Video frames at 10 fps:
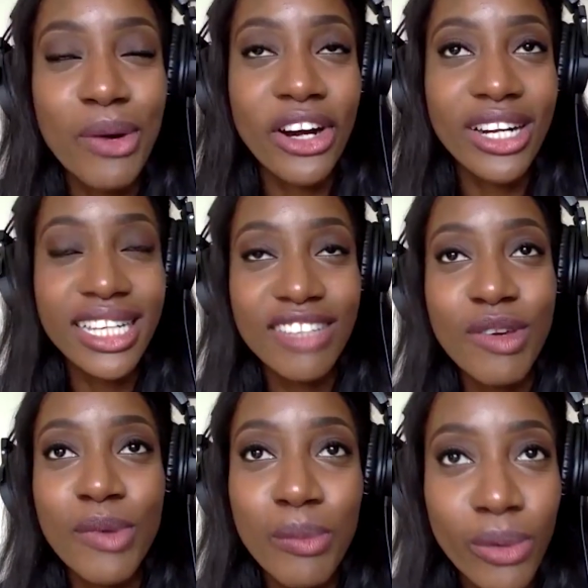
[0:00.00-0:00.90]
parties, if
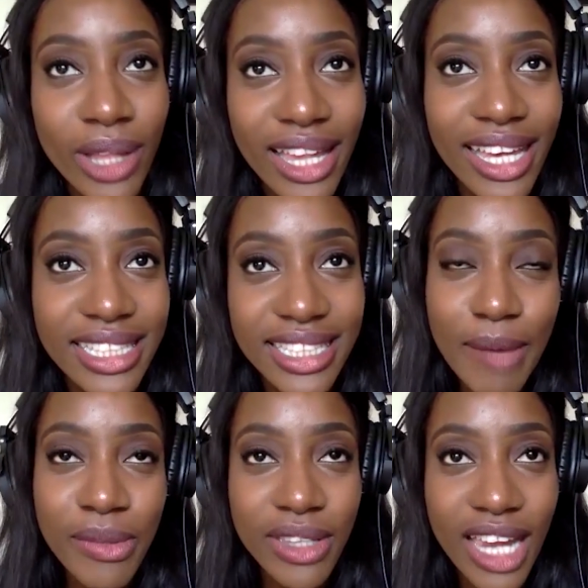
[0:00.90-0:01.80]
people play like
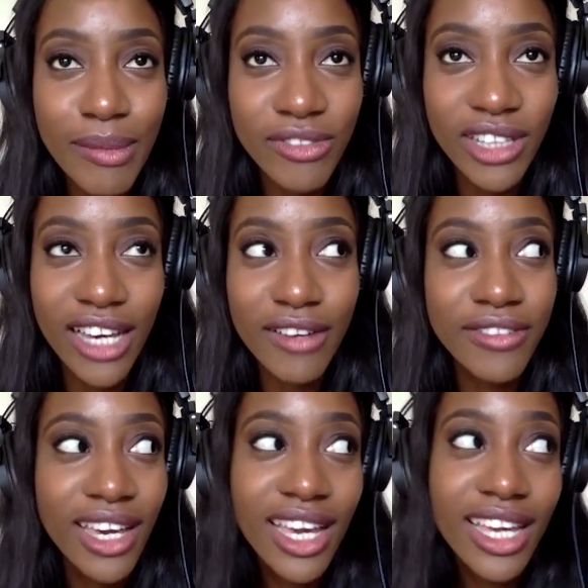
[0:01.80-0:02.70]
Step in the Name of
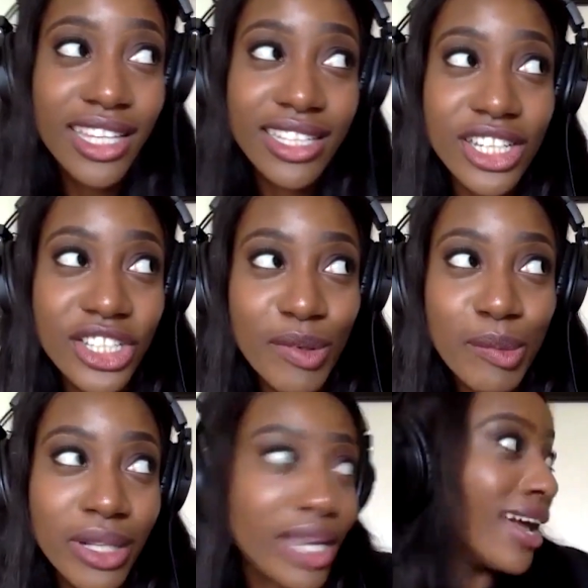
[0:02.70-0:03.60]
Love, the DJ
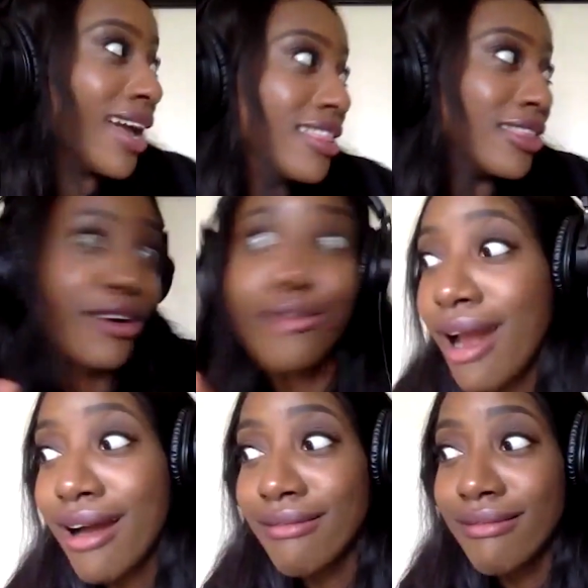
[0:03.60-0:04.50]
will play it and look
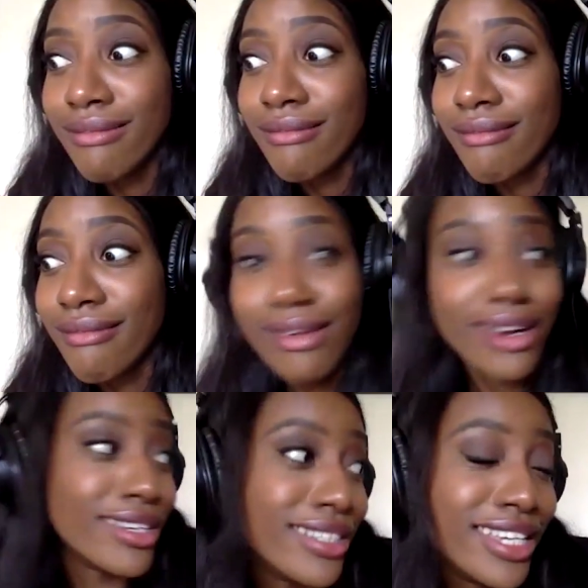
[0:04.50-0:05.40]
around
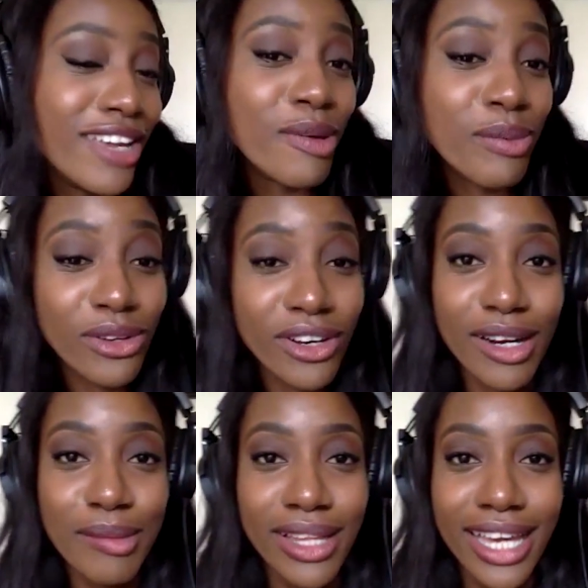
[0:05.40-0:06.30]
to see if people are
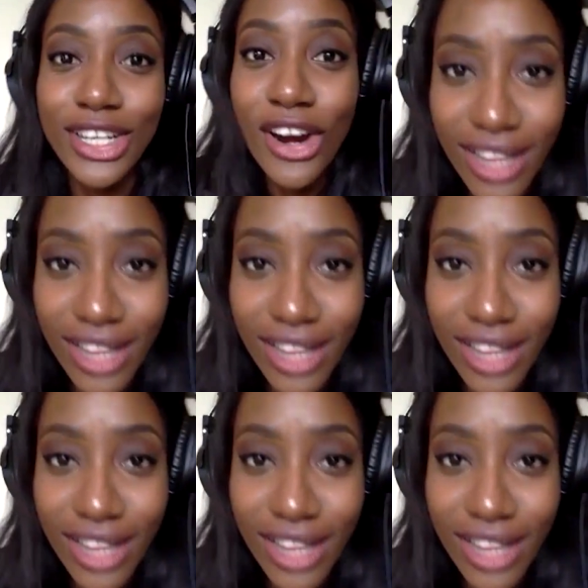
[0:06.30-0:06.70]
gonna be like, turn